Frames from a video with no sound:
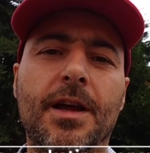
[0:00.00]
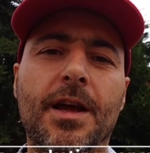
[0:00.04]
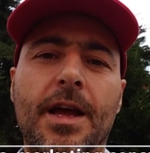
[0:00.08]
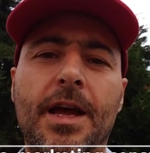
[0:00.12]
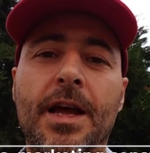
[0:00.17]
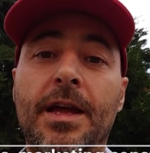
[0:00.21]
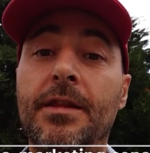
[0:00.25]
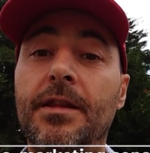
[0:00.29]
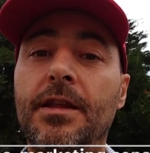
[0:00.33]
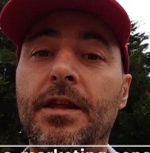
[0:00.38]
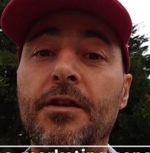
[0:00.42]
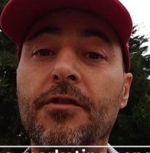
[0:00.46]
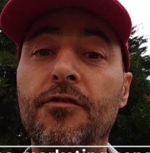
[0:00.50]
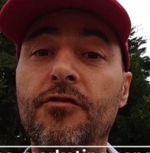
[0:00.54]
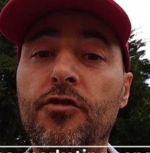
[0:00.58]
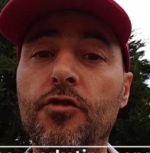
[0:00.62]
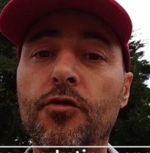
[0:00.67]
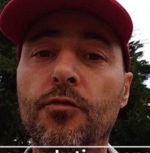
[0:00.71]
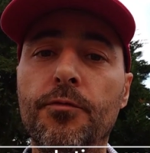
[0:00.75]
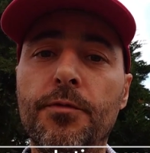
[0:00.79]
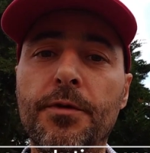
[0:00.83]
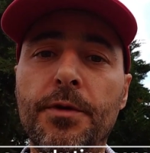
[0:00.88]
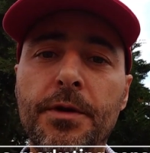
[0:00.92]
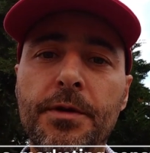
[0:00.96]
And if
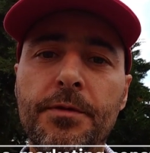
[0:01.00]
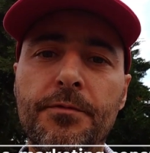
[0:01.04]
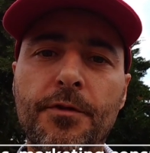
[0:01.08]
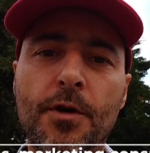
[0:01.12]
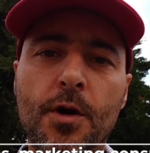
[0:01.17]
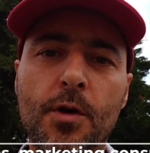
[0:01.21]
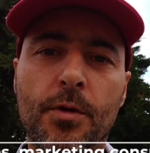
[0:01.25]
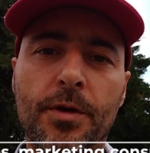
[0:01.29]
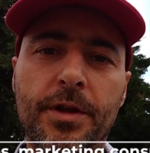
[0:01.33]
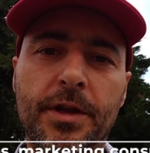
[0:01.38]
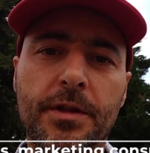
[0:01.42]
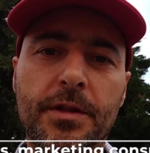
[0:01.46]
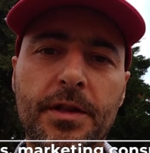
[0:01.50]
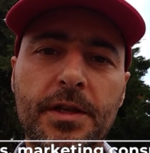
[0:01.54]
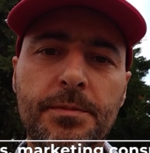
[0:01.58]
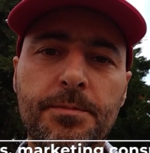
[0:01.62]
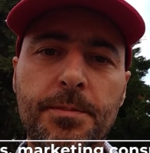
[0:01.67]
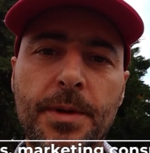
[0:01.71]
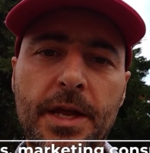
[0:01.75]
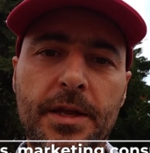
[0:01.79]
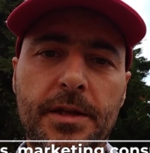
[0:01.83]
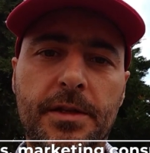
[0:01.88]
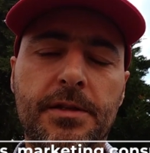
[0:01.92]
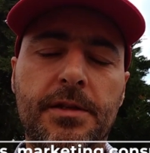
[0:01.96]
you've been following this
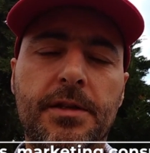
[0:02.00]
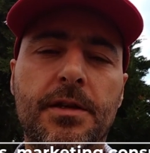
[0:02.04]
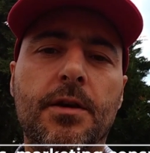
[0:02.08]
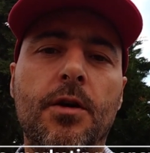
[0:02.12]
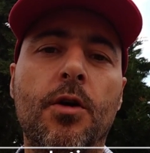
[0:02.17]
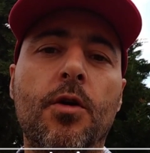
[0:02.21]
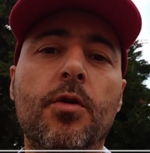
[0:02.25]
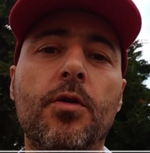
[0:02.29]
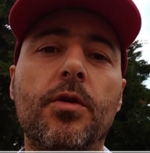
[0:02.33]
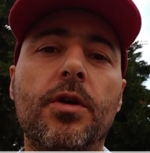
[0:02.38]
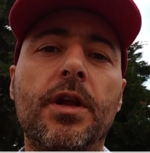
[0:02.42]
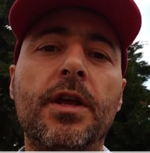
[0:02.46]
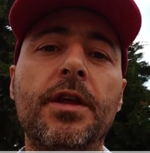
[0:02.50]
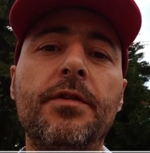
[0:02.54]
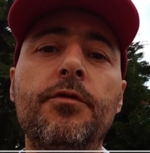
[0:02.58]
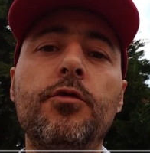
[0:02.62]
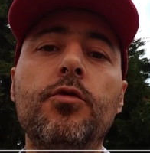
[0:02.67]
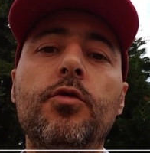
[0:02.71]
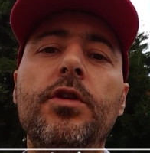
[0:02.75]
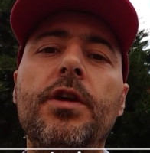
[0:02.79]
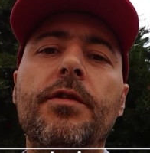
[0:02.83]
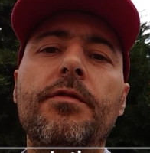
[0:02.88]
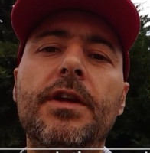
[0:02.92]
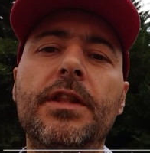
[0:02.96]
page, or if
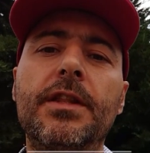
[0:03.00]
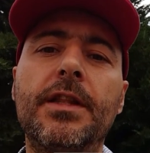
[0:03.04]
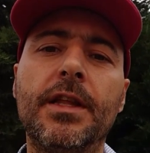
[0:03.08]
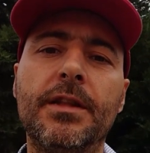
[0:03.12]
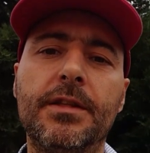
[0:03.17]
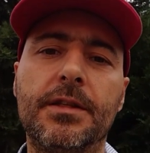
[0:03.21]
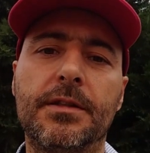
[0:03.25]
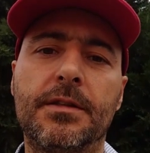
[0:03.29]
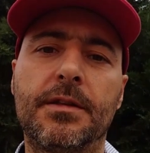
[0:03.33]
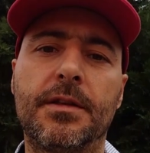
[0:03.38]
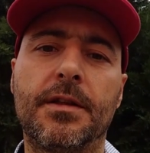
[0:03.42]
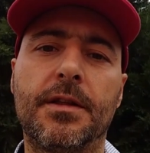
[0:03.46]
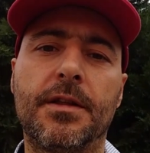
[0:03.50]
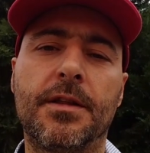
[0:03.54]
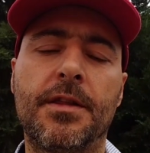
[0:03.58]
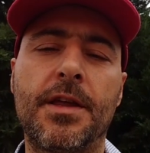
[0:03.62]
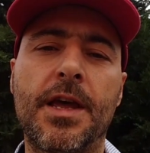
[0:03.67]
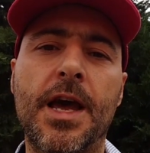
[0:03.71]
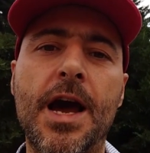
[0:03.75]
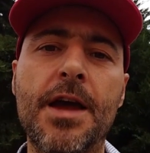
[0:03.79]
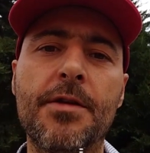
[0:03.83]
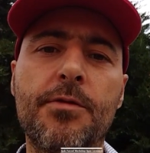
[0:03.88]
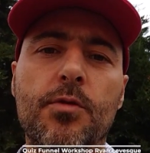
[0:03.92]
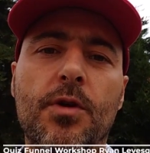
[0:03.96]
you have attended
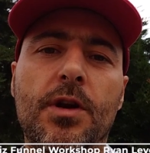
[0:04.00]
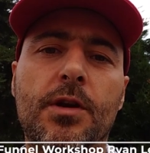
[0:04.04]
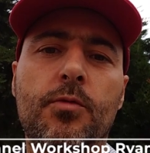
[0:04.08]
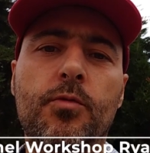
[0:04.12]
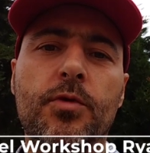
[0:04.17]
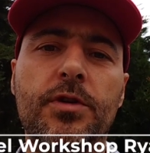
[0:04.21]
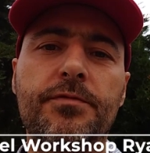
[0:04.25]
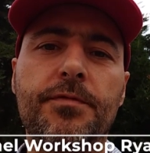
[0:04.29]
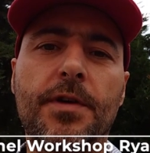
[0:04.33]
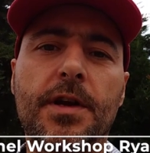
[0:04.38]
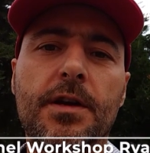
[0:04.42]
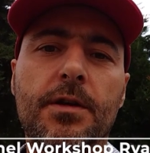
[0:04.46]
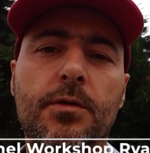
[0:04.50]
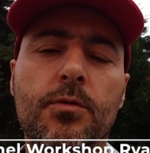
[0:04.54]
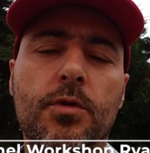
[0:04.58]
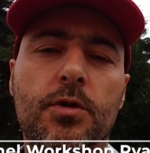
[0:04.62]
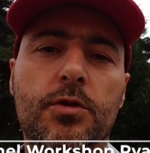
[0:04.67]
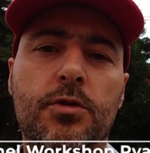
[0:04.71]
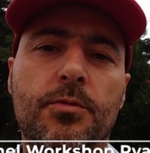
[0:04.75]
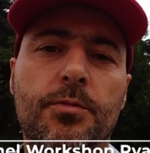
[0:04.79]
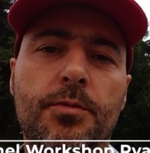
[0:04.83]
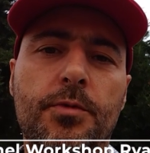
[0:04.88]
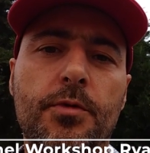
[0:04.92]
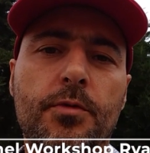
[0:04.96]
the annual quiz panel
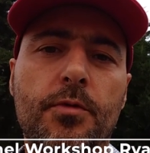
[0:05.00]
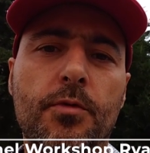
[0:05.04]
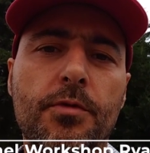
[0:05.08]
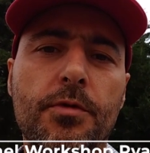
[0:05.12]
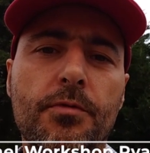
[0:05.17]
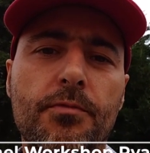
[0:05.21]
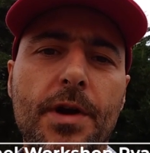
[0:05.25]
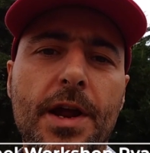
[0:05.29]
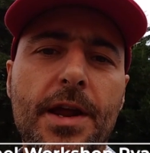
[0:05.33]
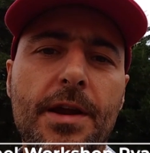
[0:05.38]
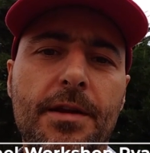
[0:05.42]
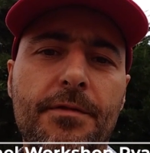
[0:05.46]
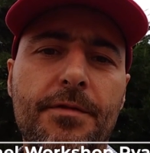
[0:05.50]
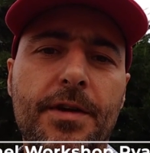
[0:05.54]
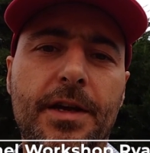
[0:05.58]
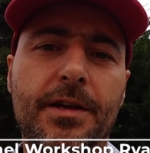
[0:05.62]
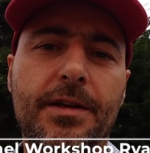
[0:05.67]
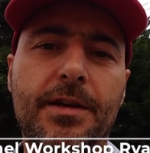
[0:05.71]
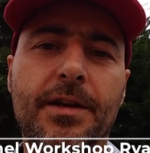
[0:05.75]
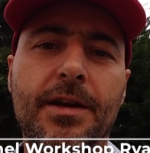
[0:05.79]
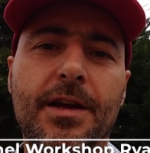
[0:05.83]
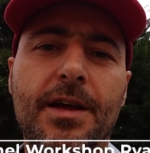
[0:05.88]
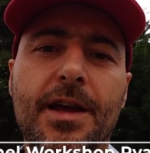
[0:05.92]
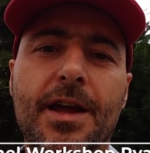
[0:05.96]
workshop with Ryan
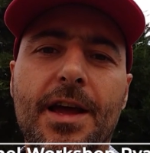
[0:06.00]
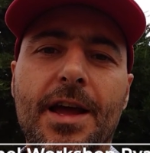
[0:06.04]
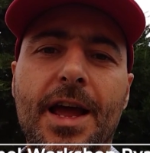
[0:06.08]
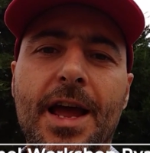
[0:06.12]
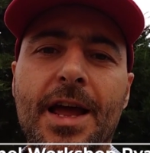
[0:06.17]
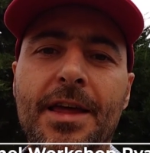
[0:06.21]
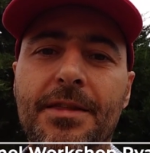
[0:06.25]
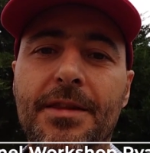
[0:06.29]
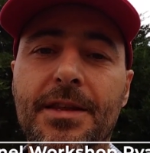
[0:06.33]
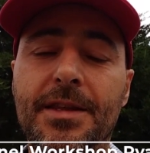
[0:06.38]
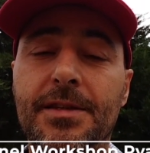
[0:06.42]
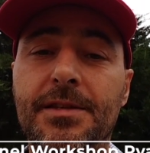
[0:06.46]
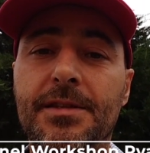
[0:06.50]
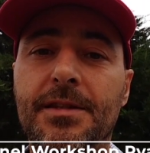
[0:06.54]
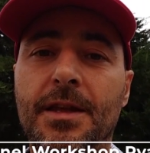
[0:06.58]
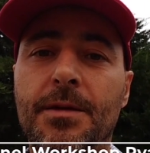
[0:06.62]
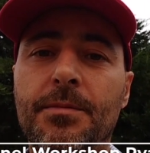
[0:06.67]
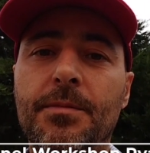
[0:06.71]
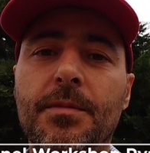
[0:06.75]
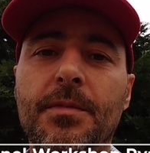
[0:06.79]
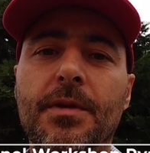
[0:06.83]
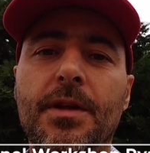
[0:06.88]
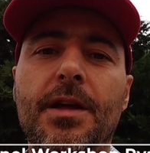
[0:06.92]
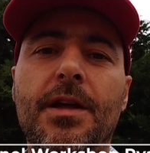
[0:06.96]
Levesque and his
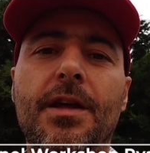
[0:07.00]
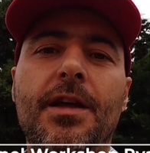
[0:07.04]
team,